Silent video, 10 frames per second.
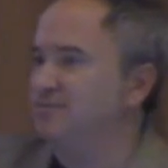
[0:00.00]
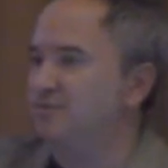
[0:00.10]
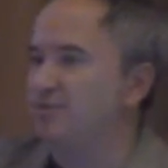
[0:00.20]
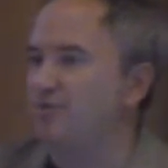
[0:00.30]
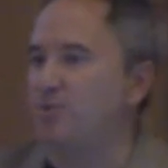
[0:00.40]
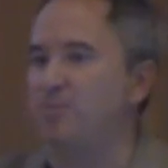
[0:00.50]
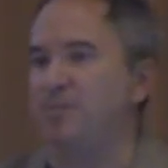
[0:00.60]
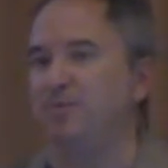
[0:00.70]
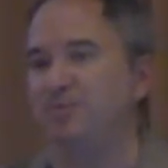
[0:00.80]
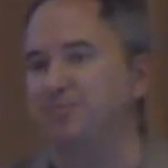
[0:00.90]
3 or 4
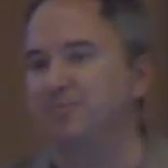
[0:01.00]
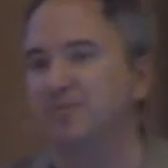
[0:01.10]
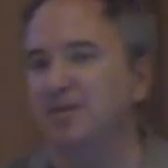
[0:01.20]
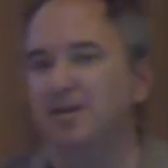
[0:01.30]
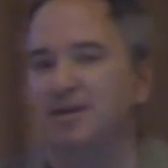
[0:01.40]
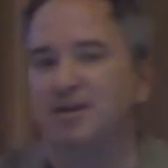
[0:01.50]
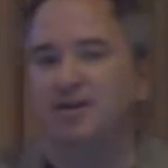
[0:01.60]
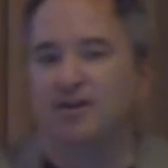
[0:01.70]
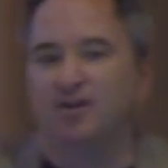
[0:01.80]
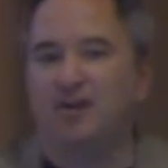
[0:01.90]
people.
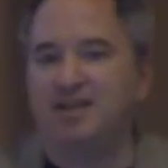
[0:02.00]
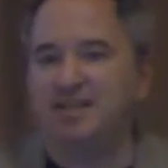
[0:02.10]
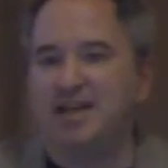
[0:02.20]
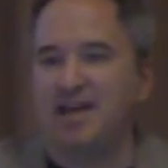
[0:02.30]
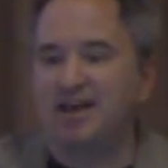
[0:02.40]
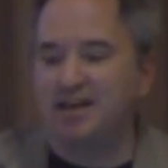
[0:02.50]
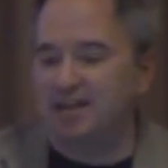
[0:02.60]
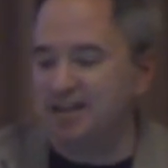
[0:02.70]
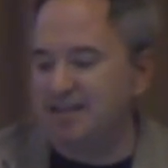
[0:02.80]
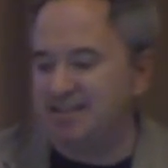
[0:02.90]

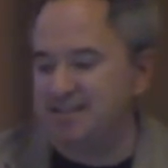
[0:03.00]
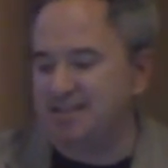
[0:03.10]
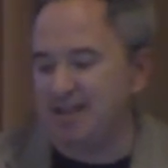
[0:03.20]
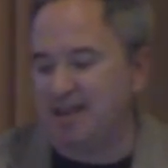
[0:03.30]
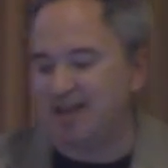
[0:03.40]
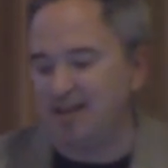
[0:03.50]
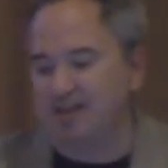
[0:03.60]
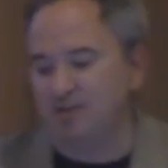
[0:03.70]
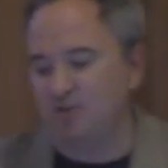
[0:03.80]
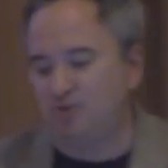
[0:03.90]
CrazyEgg is
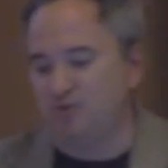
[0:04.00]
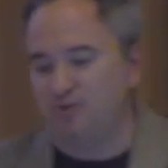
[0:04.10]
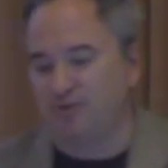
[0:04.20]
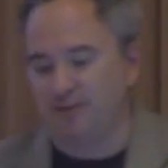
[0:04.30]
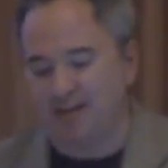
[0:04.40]
a tool